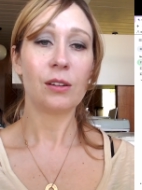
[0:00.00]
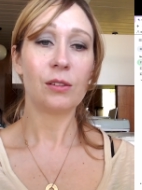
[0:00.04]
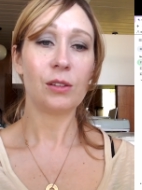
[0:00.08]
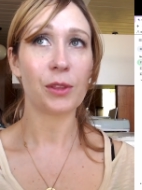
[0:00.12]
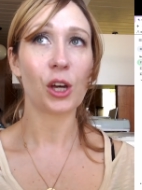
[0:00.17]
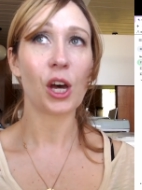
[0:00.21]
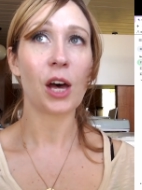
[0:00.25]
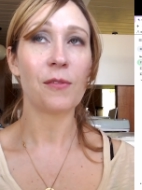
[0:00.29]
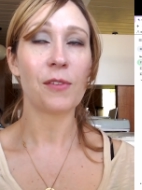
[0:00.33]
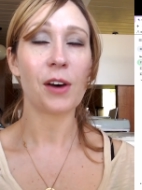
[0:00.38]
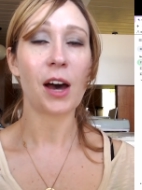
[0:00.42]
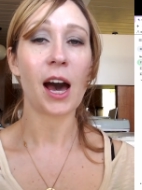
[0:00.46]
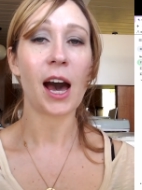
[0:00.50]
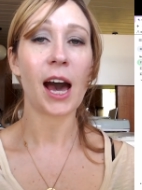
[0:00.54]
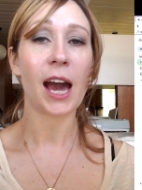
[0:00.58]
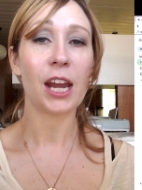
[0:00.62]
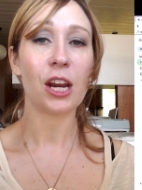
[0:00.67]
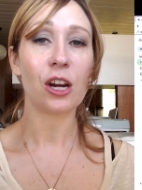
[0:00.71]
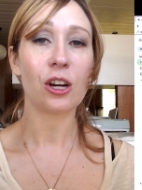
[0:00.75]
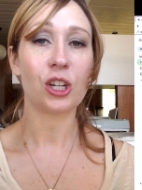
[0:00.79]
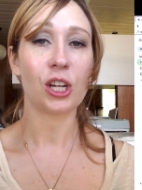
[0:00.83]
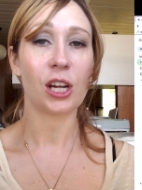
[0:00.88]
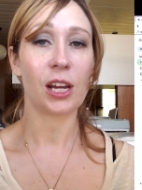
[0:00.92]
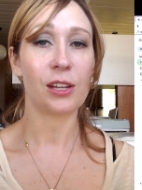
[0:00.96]
they'll have a
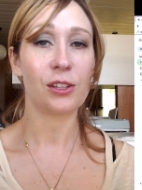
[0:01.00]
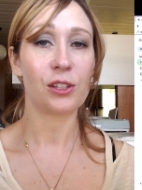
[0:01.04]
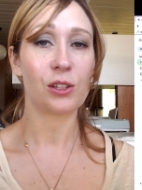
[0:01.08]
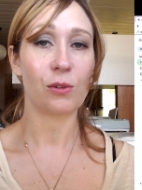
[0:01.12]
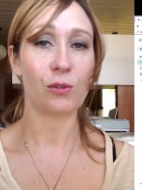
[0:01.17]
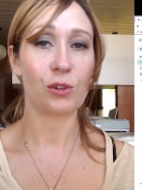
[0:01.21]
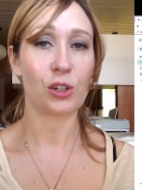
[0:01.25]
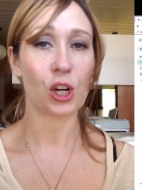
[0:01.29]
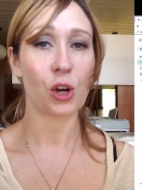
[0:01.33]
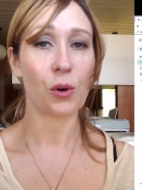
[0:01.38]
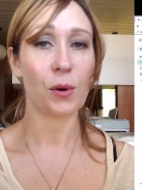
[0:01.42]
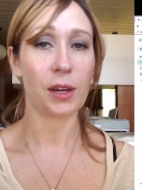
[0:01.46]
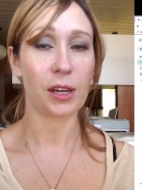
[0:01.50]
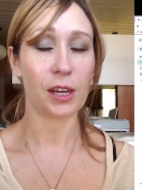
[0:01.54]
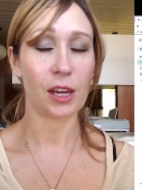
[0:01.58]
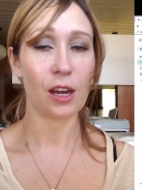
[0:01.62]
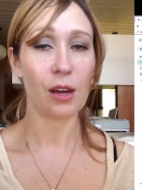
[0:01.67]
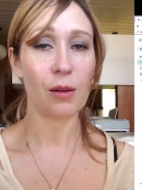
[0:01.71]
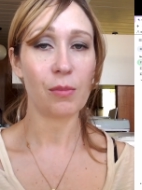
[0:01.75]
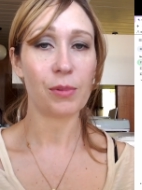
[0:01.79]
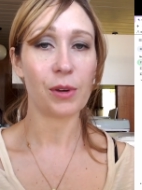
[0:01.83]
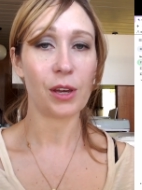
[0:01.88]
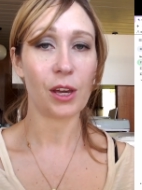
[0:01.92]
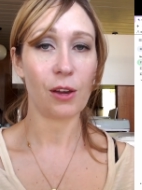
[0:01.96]
higher chance of showing
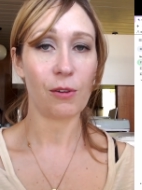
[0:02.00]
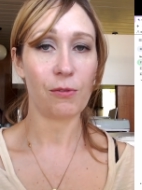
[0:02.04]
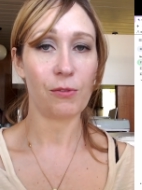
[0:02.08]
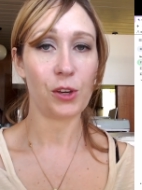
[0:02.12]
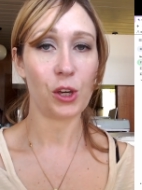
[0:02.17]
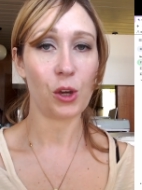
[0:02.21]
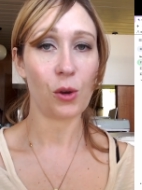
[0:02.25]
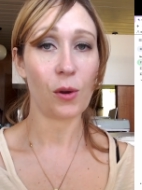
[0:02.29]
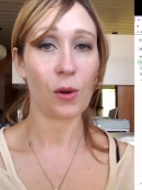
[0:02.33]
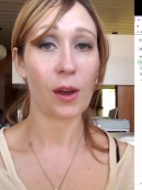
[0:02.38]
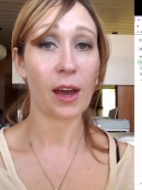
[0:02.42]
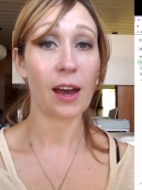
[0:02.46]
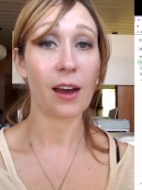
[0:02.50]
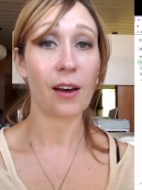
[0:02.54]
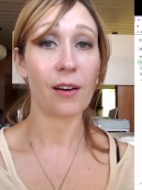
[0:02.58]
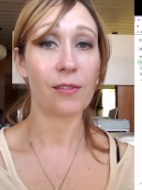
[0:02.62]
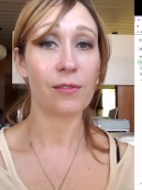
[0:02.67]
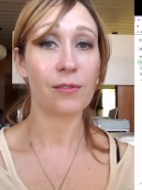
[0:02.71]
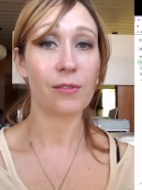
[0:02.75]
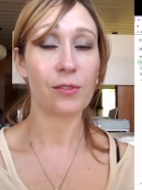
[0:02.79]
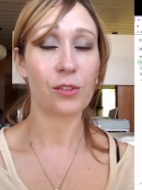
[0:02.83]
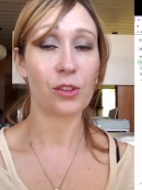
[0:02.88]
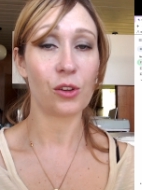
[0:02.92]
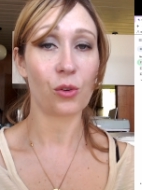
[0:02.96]
up if you
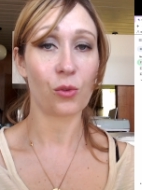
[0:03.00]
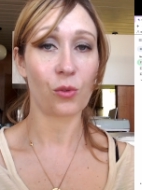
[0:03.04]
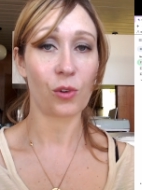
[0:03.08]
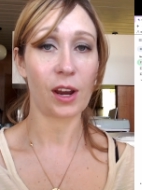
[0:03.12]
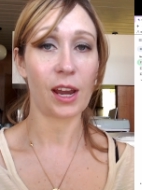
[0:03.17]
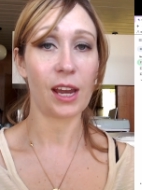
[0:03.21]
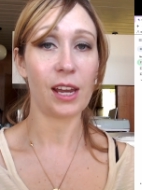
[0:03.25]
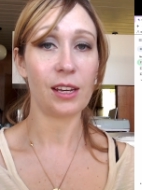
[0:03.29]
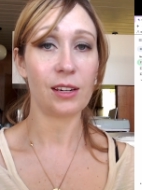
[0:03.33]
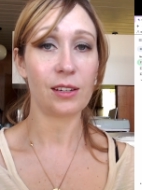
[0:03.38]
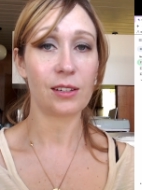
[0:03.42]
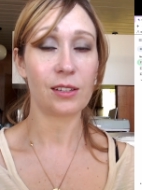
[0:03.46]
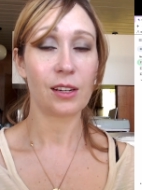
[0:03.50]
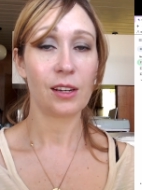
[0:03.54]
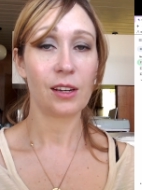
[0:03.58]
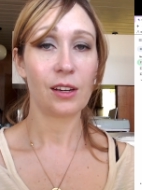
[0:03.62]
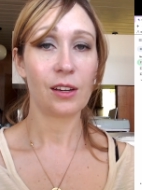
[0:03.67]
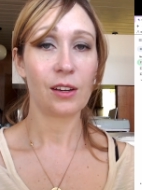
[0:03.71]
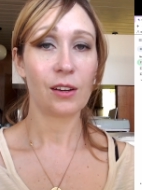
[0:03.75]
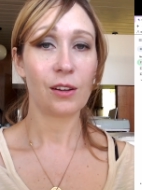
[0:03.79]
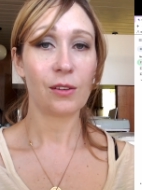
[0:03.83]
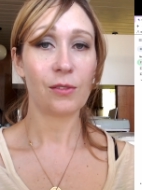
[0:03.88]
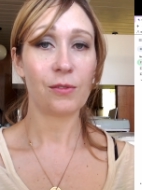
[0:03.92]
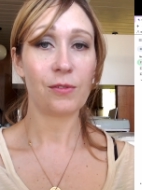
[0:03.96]
have the right
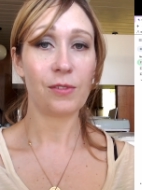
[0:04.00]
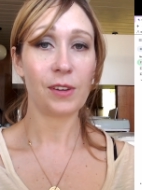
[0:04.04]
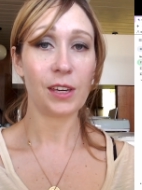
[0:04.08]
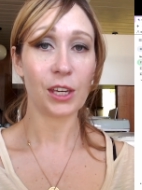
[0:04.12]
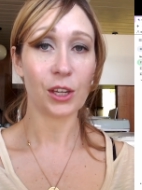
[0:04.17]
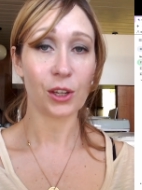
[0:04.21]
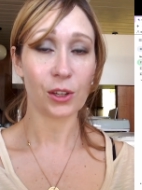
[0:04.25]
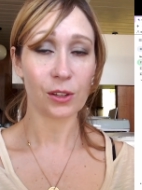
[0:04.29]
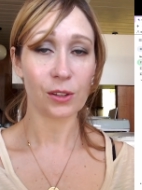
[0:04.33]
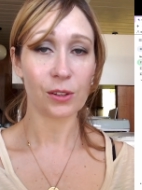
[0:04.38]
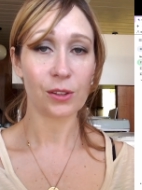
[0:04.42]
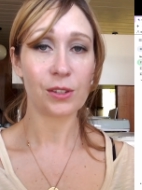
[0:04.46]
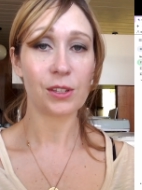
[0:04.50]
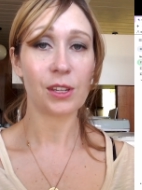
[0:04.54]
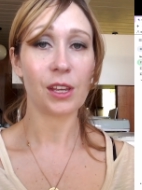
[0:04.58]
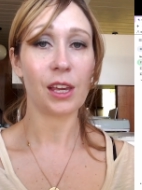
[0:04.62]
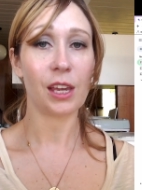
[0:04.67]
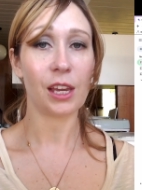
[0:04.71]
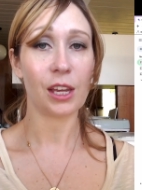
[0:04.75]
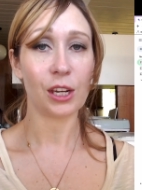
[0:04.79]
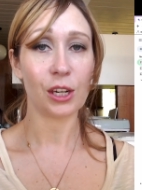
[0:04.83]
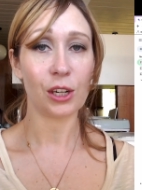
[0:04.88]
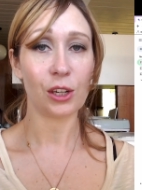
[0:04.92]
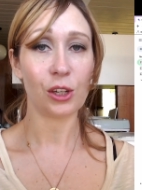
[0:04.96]
fields
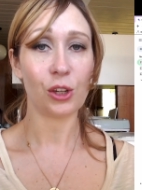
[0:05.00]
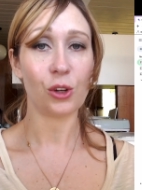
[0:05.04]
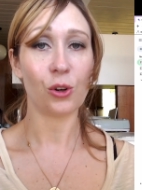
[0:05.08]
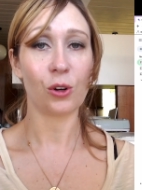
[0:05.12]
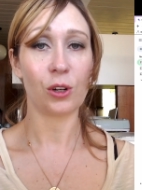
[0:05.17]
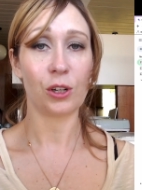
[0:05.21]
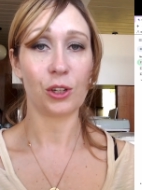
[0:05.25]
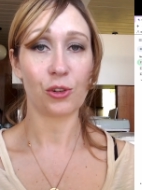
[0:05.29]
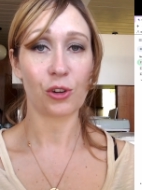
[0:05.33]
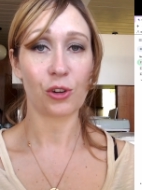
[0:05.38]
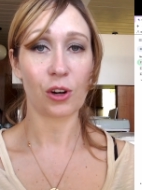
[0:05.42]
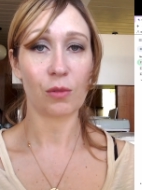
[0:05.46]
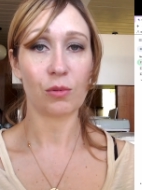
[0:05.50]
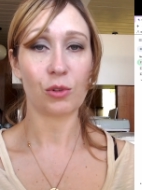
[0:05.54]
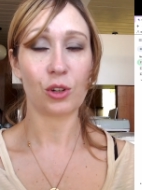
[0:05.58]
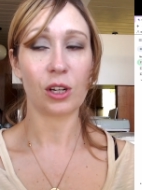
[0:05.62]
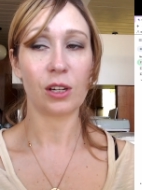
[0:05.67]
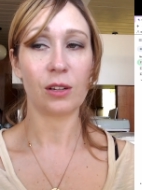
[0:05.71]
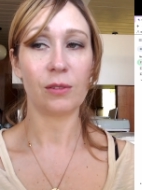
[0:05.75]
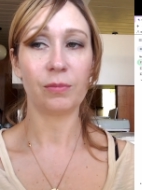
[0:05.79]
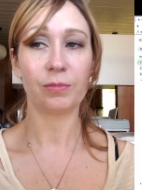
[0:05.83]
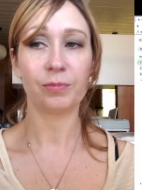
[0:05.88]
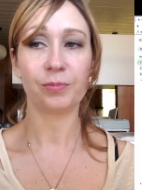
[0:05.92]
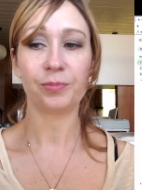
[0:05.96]
in your
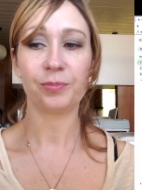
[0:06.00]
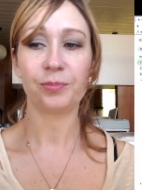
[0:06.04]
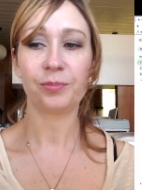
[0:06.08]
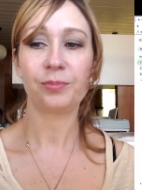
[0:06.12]
description.